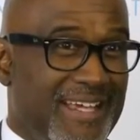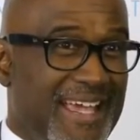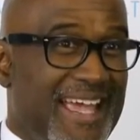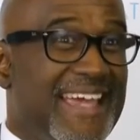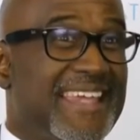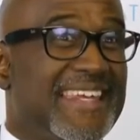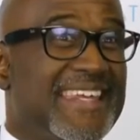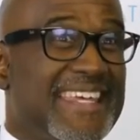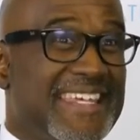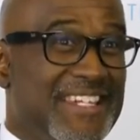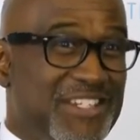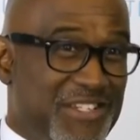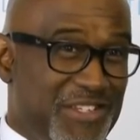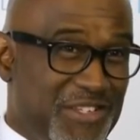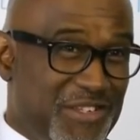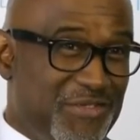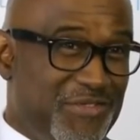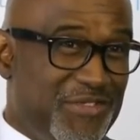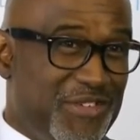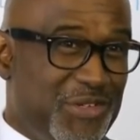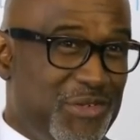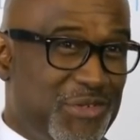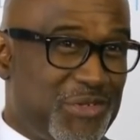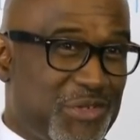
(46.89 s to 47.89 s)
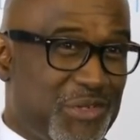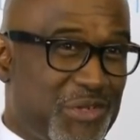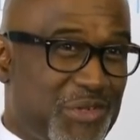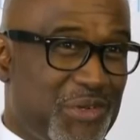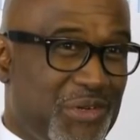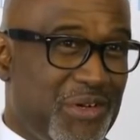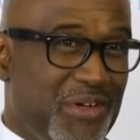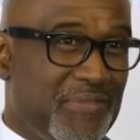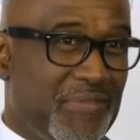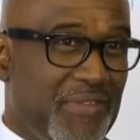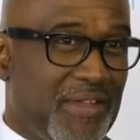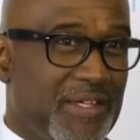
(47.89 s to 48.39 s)
and into the
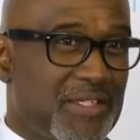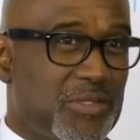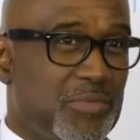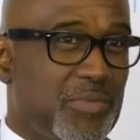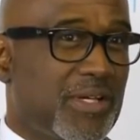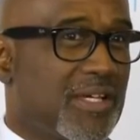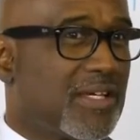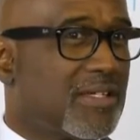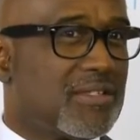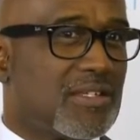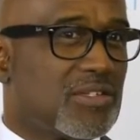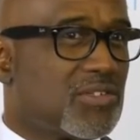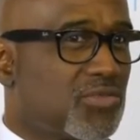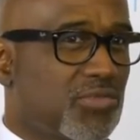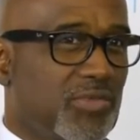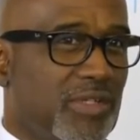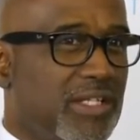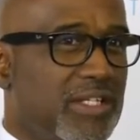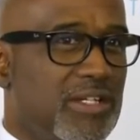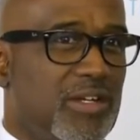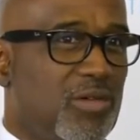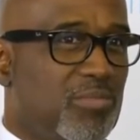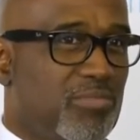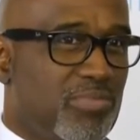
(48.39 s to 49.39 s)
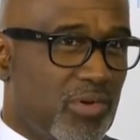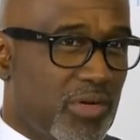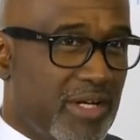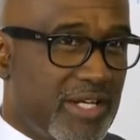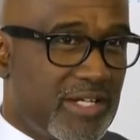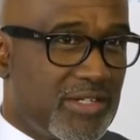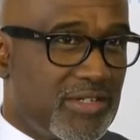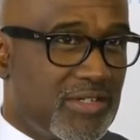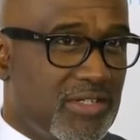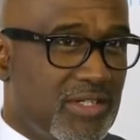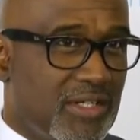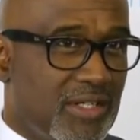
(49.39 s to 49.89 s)
future on things because there's really no
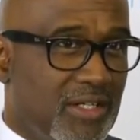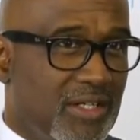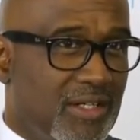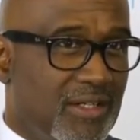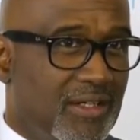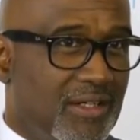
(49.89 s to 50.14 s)
bridge